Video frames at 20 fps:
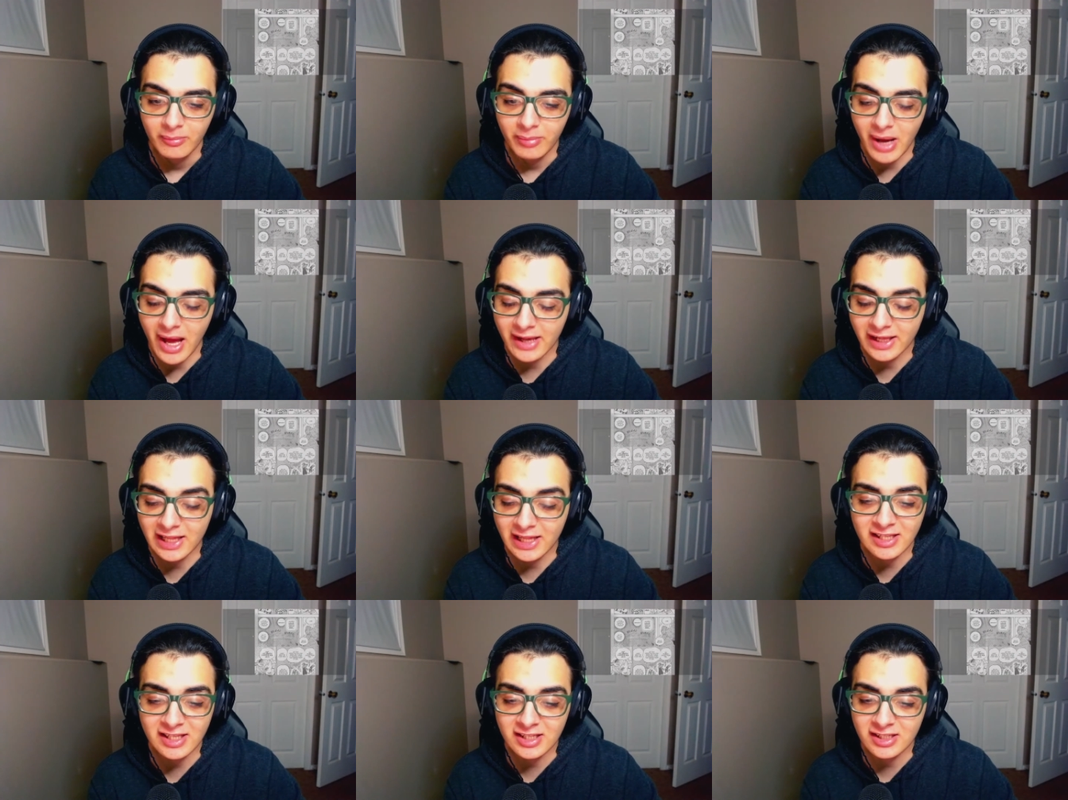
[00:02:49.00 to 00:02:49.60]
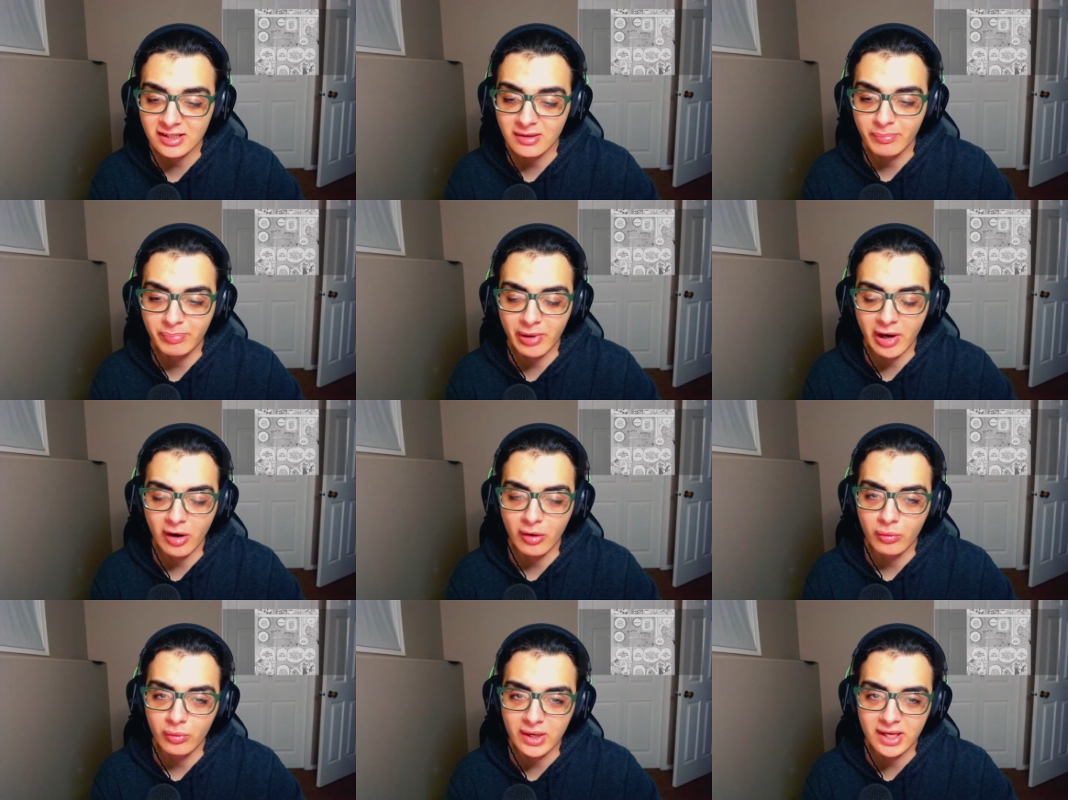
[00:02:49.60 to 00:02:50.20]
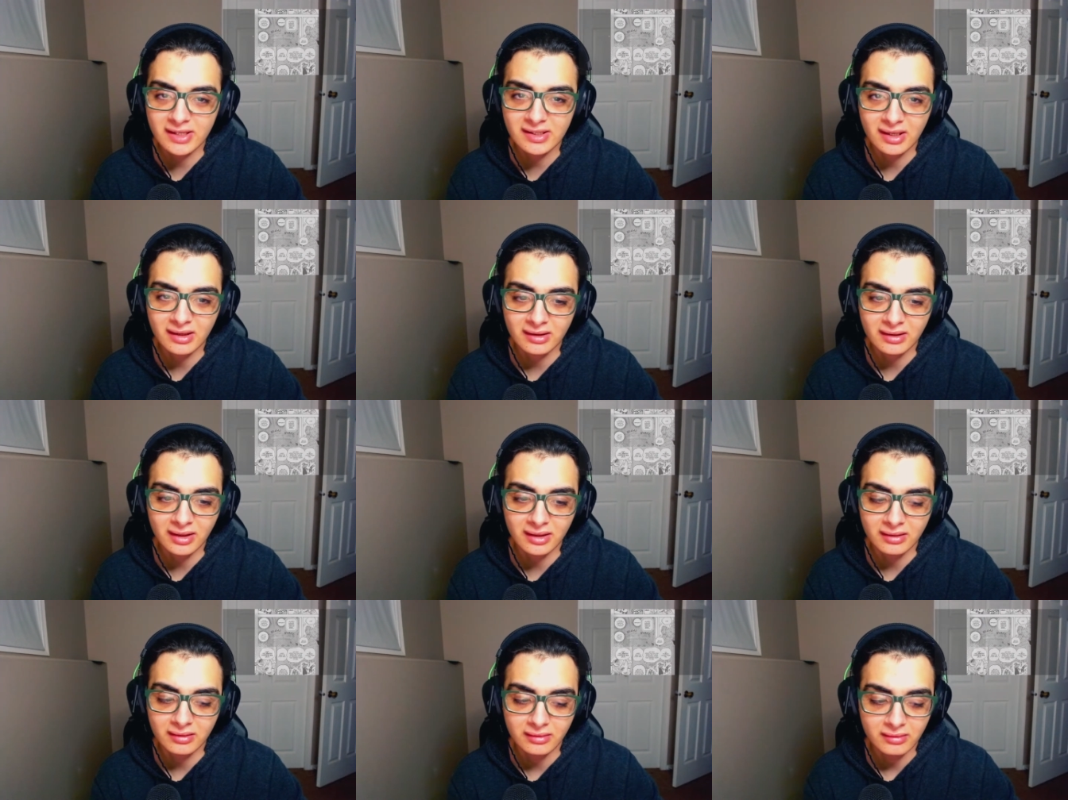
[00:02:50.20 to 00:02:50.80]
but I guess this is a better reason
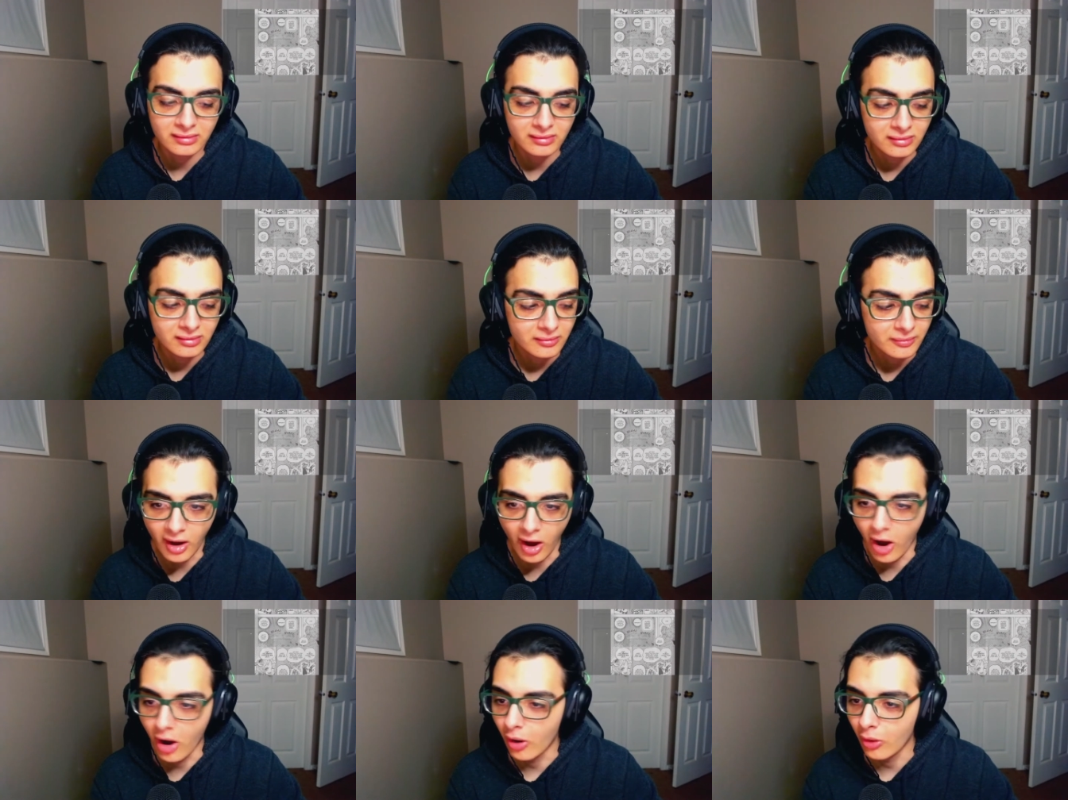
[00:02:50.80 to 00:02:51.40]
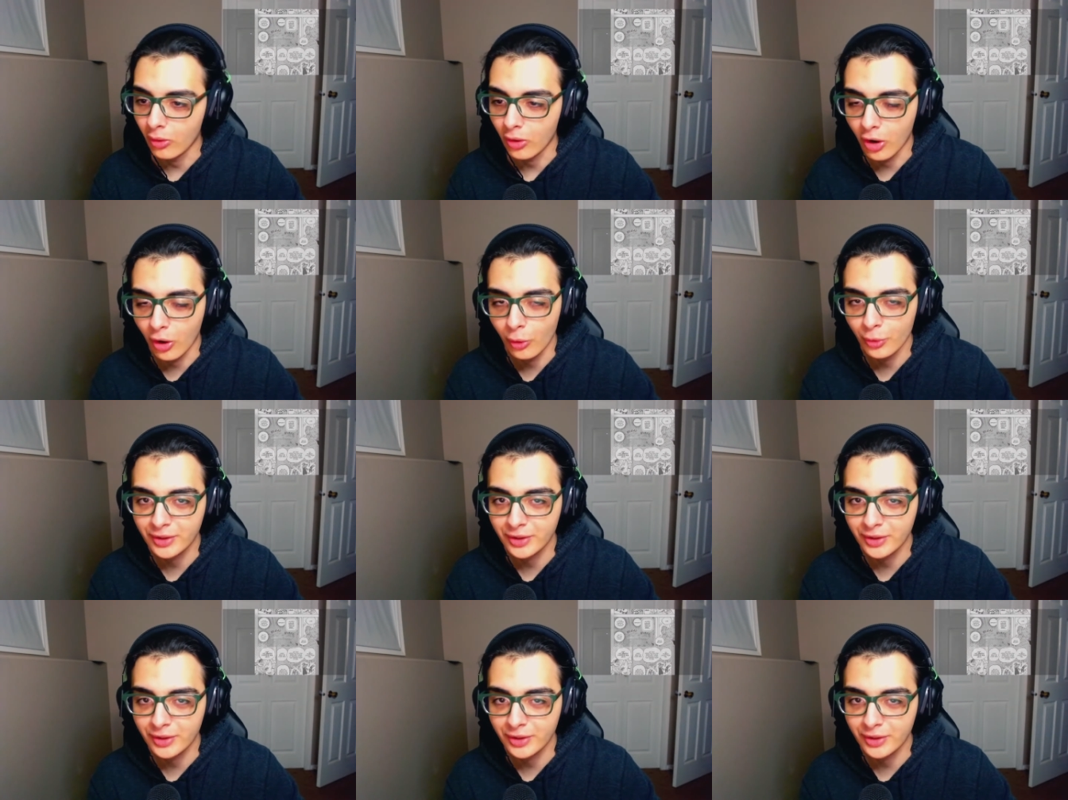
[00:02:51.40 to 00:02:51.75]
than oh,